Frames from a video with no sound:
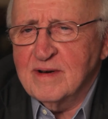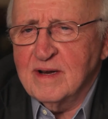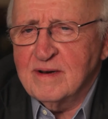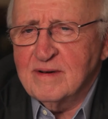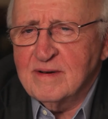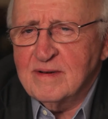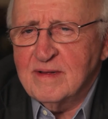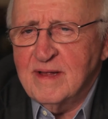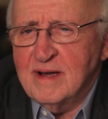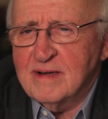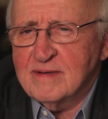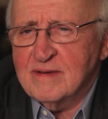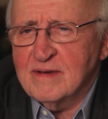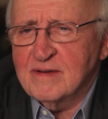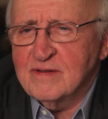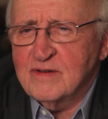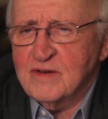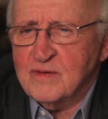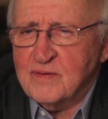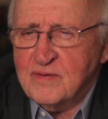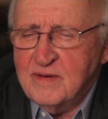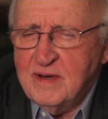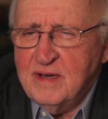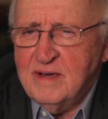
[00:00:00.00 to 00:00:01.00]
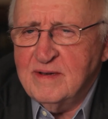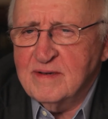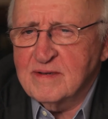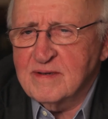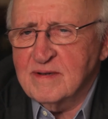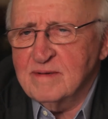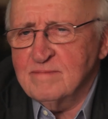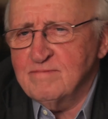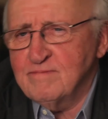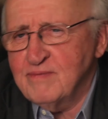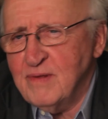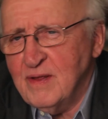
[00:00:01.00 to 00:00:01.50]
there were lots of trees
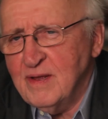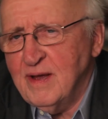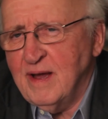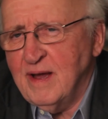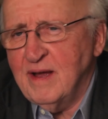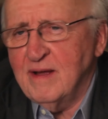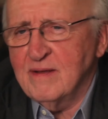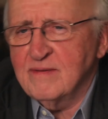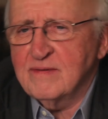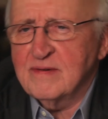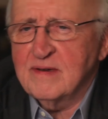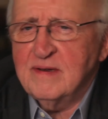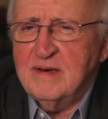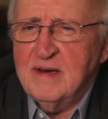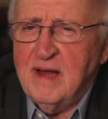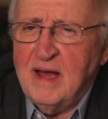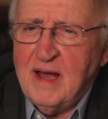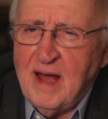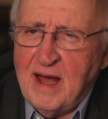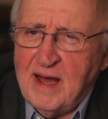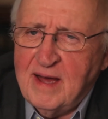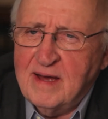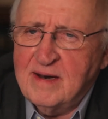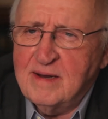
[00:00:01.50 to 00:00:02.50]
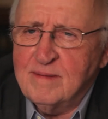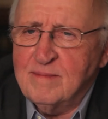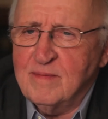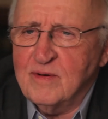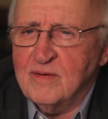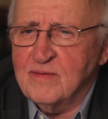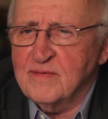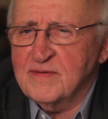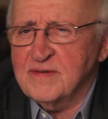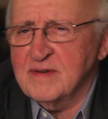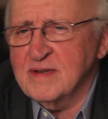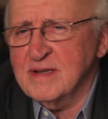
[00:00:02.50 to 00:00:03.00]
and plants and
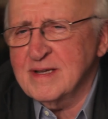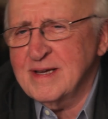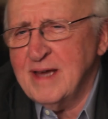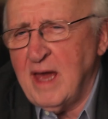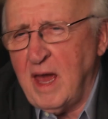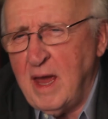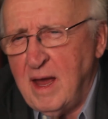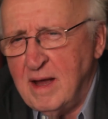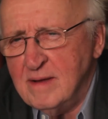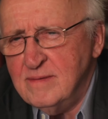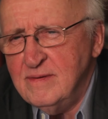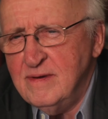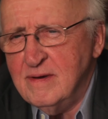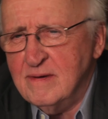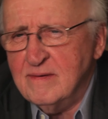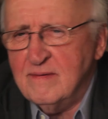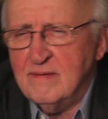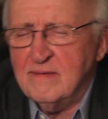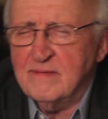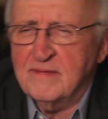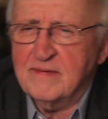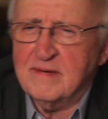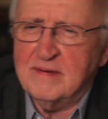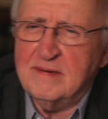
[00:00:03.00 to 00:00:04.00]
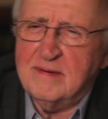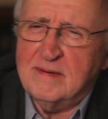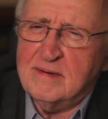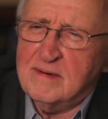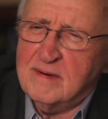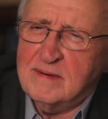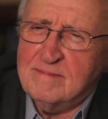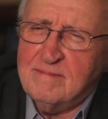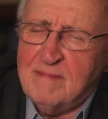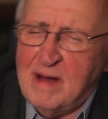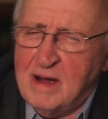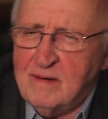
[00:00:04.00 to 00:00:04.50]
animals and canyons and
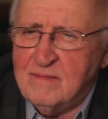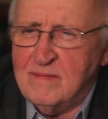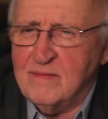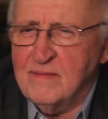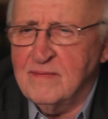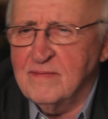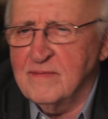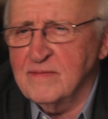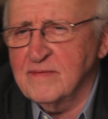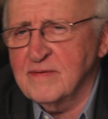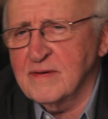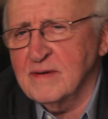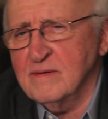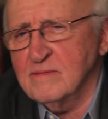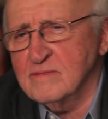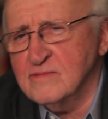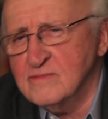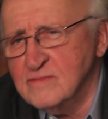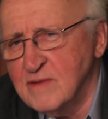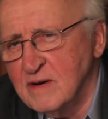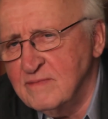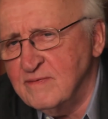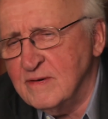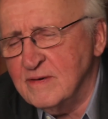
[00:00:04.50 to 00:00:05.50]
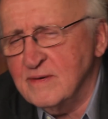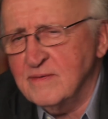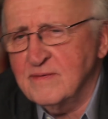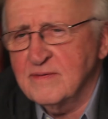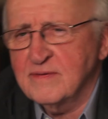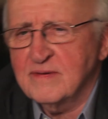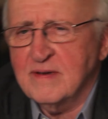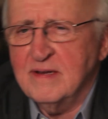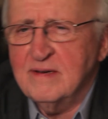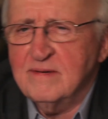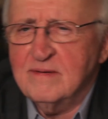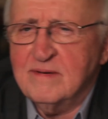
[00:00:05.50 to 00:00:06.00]
mountains and
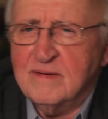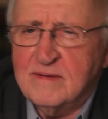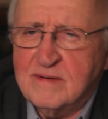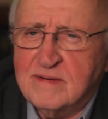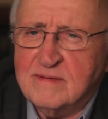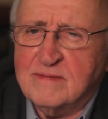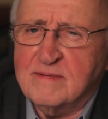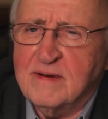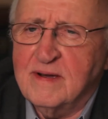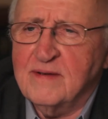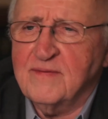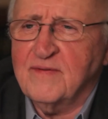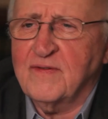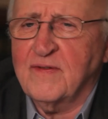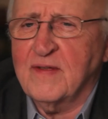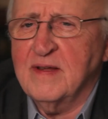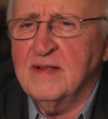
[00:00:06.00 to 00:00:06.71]
rivers and all the rest,